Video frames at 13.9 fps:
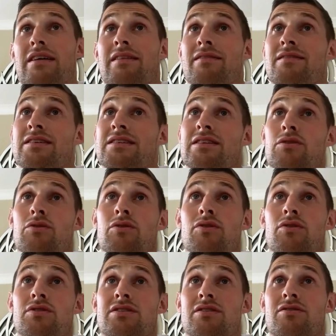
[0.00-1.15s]
There's
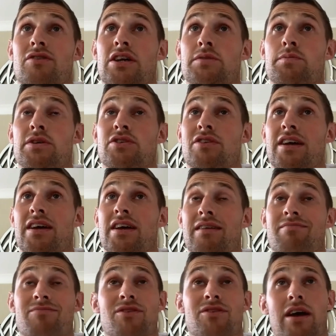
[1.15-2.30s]
loads. Crispy shred.
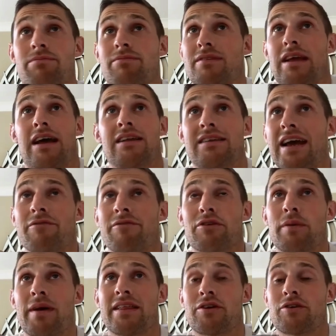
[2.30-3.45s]
I can't really
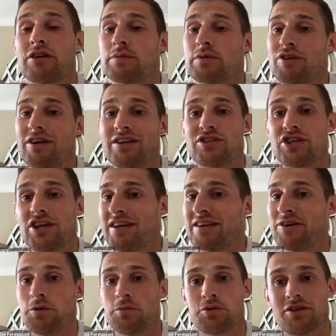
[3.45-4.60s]
buy the crispy shredded chicken
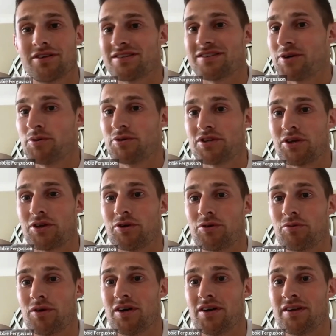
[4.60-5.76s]
option. It's always a good
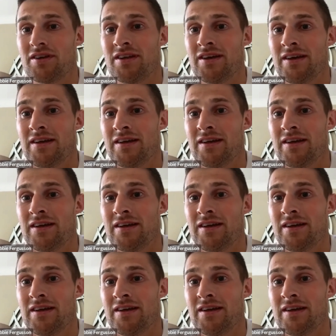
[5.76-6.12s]
one.